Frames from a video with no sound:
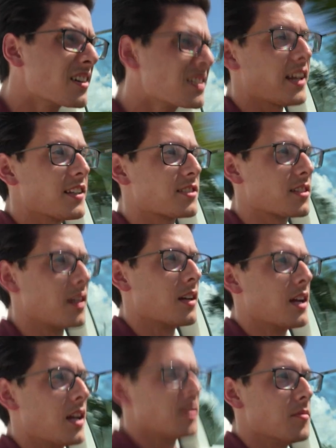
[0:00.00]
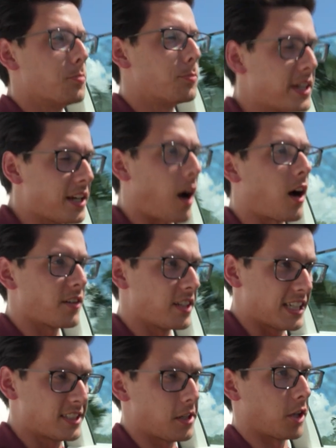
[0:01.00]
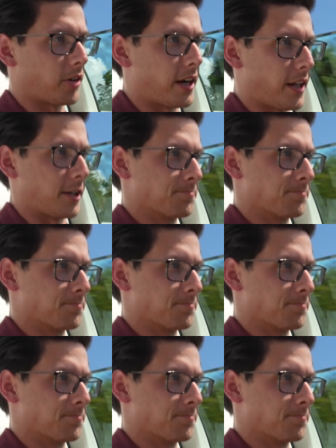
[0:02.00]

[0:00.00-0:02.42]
That is beyond exhilarating.